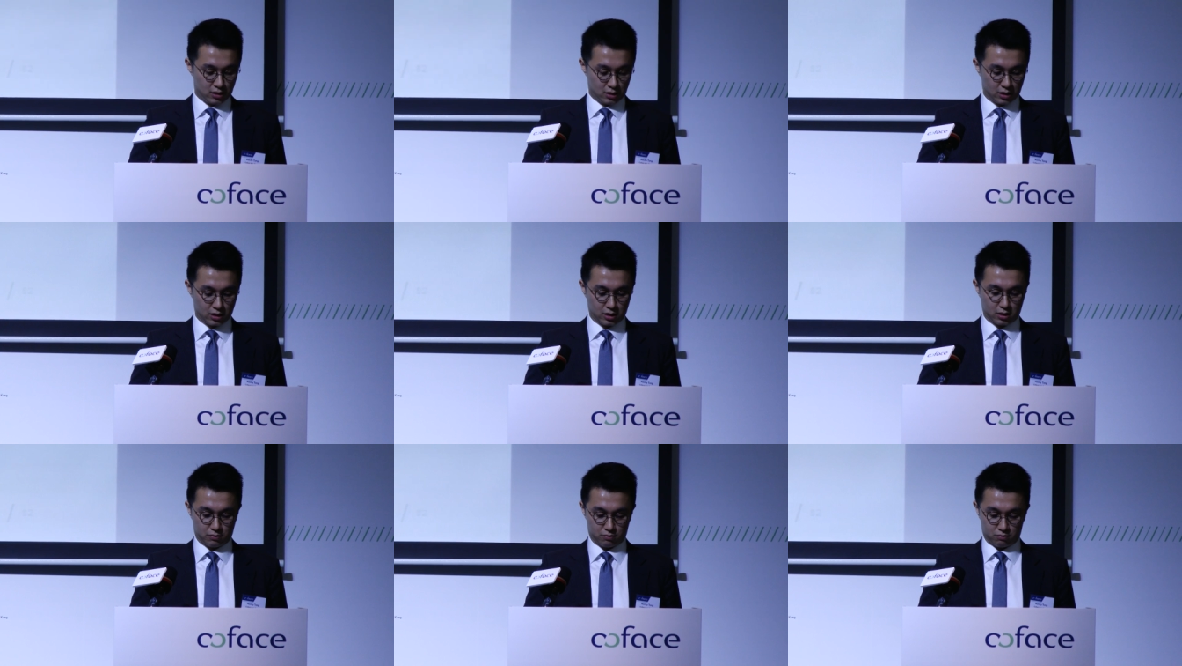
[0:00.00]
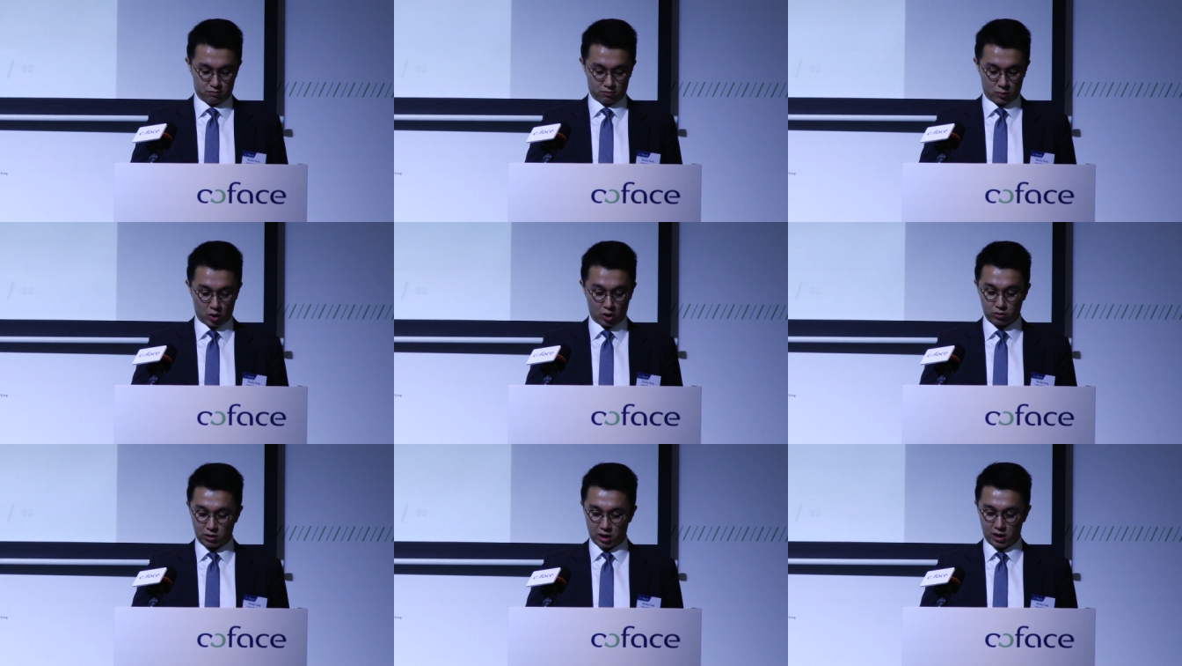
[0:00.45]

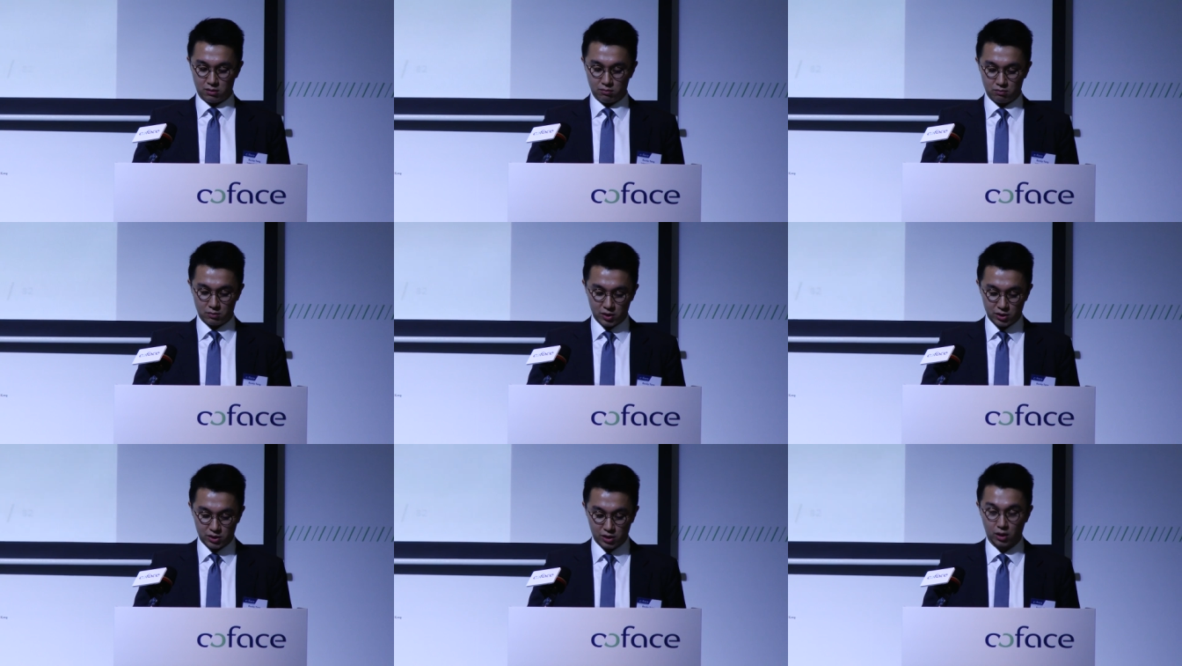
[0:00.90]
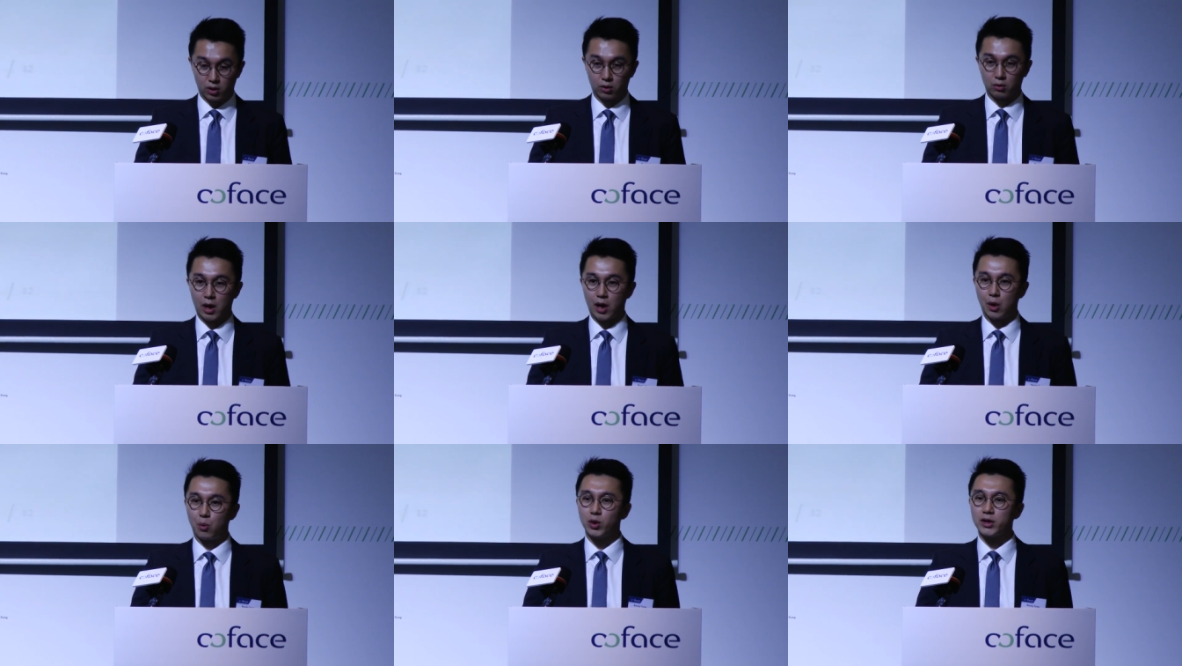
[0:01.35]
Um, okay,
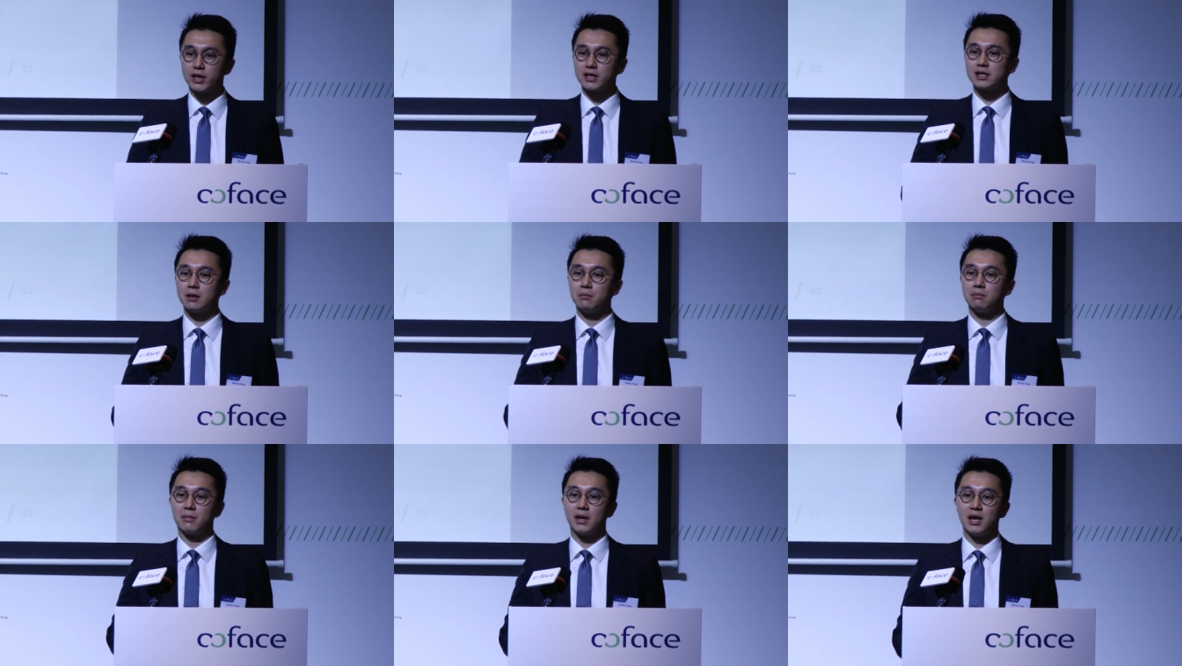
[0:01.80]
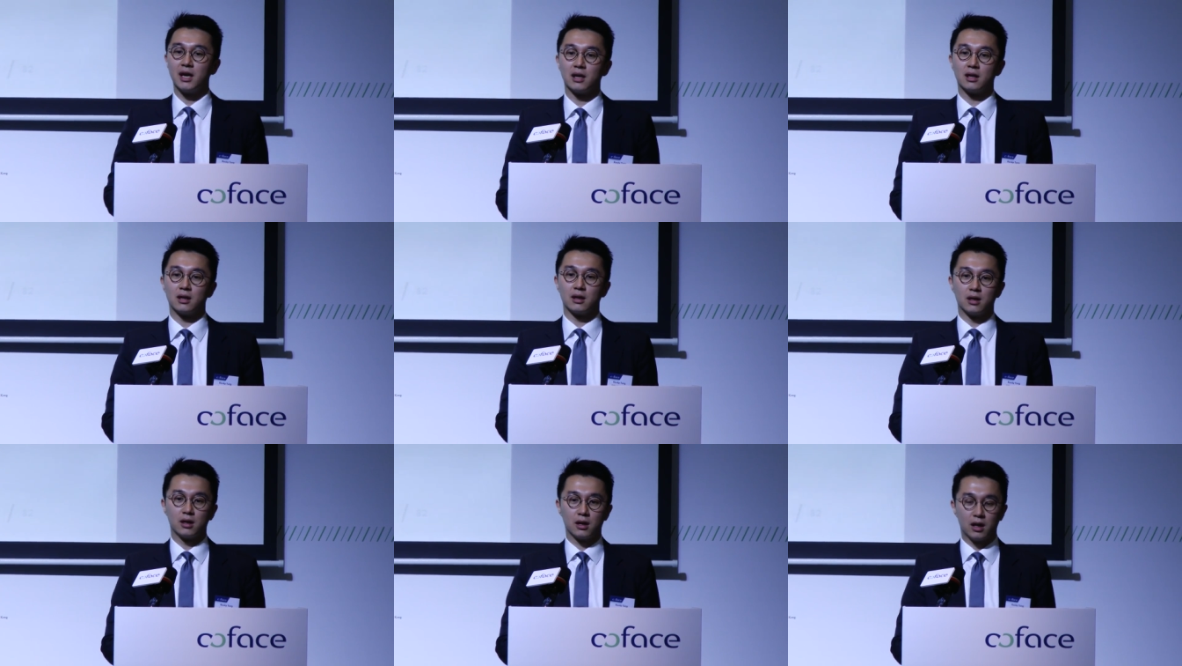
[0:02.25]
so uh, what does it
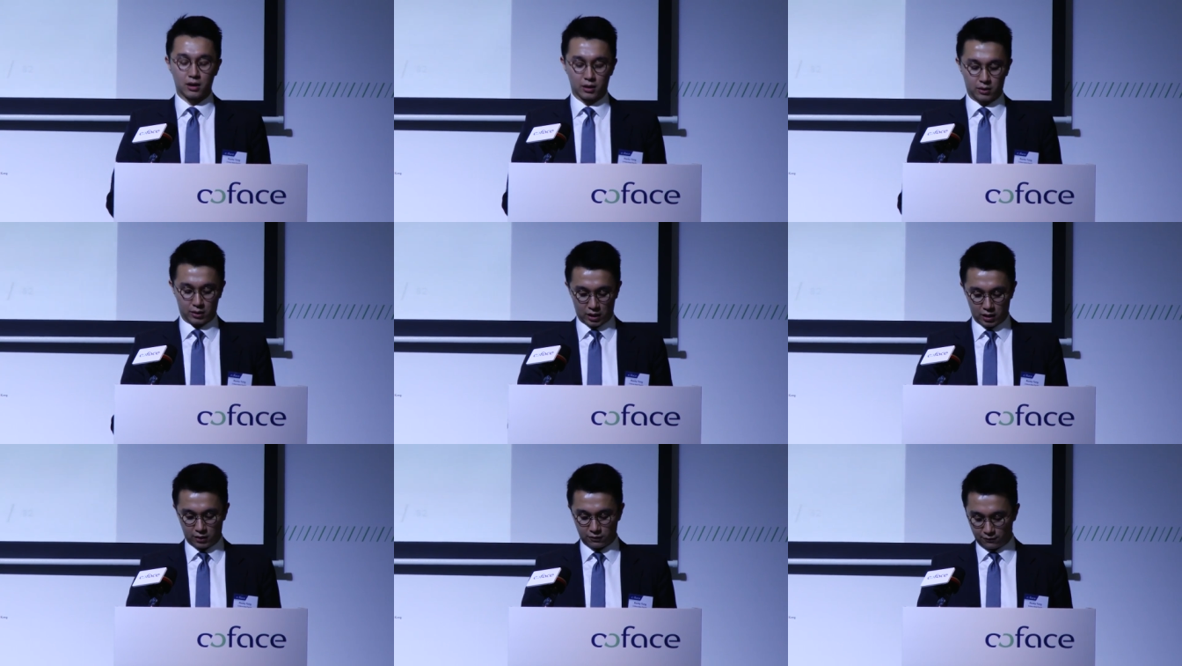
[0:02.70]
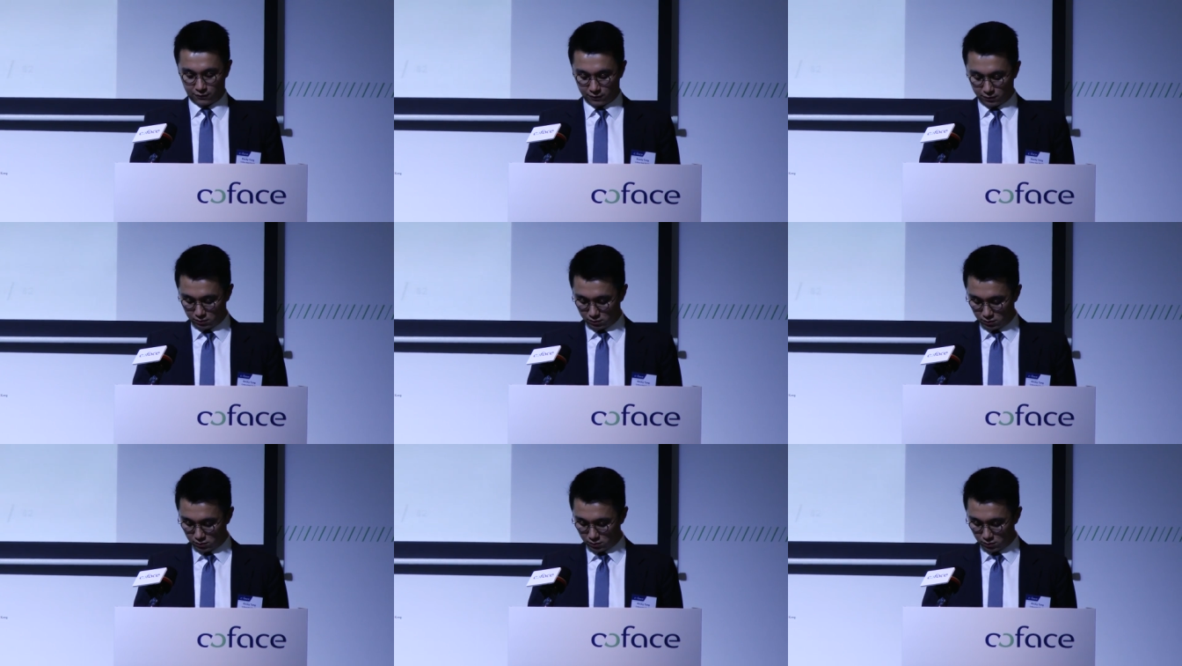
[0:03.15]
mean if